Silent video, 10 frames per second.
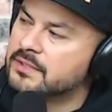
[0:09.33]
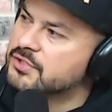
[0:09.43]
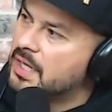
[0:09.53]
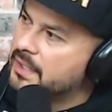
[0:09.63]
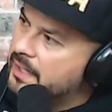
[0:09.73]

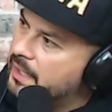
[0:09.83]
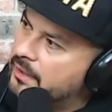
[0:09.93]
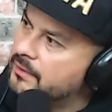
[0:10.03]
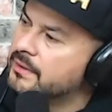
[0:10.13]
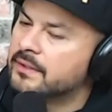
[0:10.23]
John
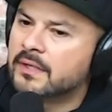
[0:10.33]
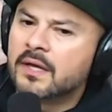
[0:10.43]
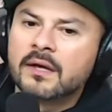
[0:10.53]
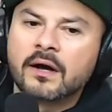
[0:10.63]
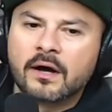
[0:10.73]
Kerry,
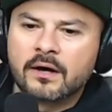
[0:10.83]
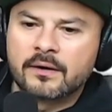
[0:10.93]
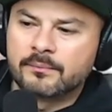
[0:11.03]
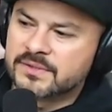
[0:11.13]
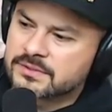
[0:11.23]

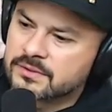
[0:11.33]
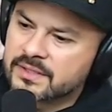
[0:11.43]
Mr.